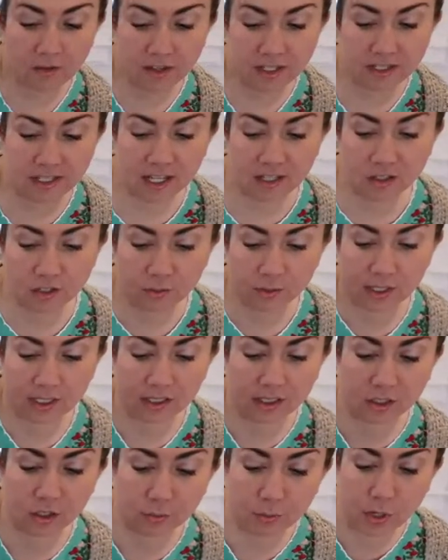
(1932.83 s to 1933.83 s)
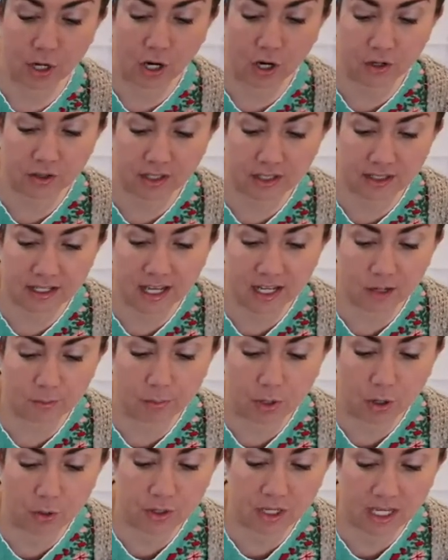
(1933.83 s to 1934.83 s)
a stencil with dishes. a little part that's kind of
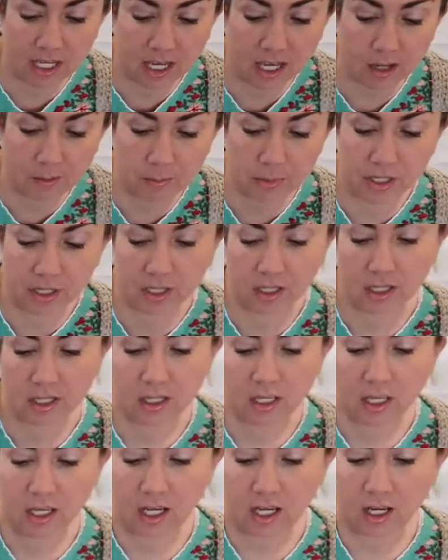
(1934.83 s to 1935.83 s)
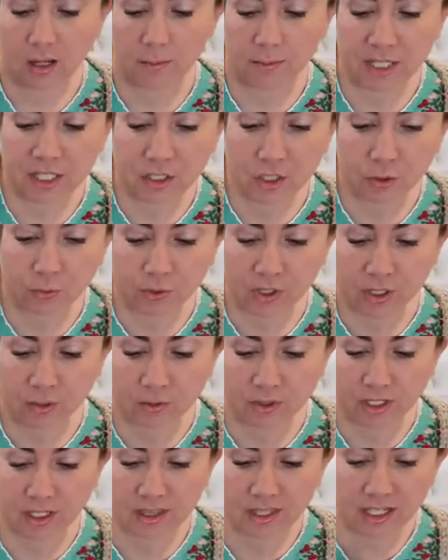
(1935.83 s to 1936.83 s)
poking up, um, these are really,
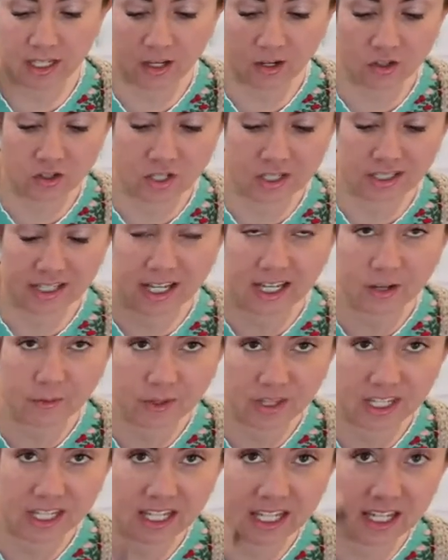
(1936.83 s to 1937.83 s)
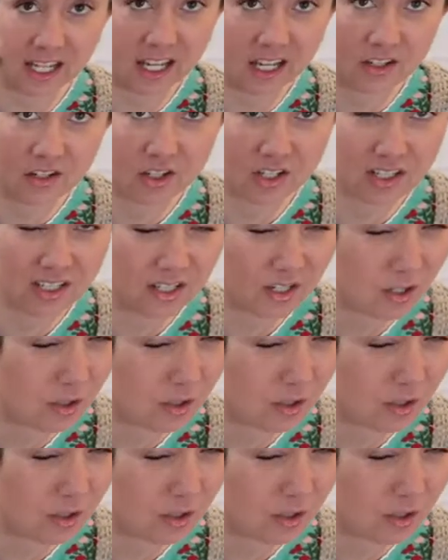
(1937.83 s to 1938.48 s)
really thick. Just hit it with a heat gun, just